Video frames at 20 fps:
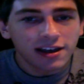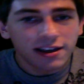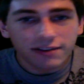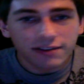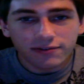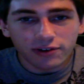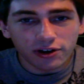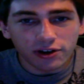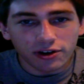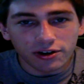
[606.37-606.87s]

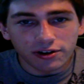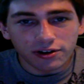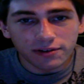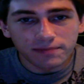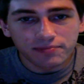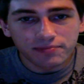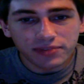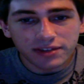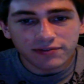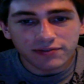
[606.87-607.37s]
for
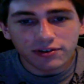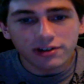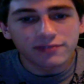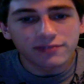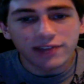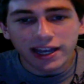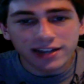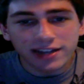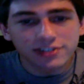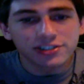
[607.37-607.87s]

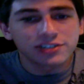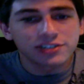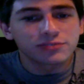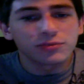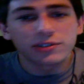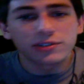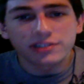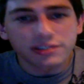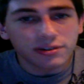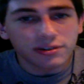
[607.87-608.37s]
advantages
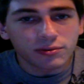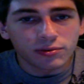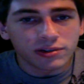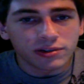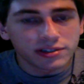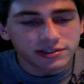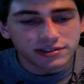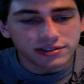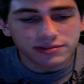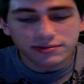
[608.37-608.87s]

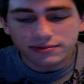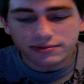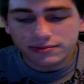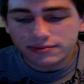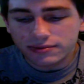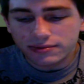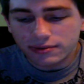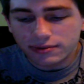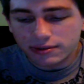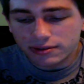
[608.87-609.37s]
was
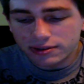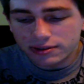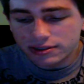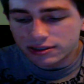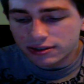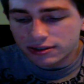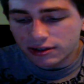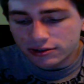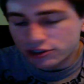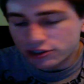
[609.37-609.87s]

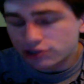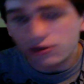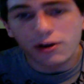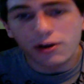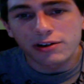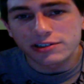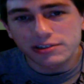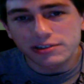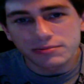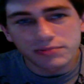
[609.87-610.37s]
just
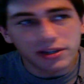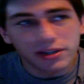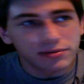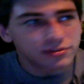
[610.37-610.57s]
awesome.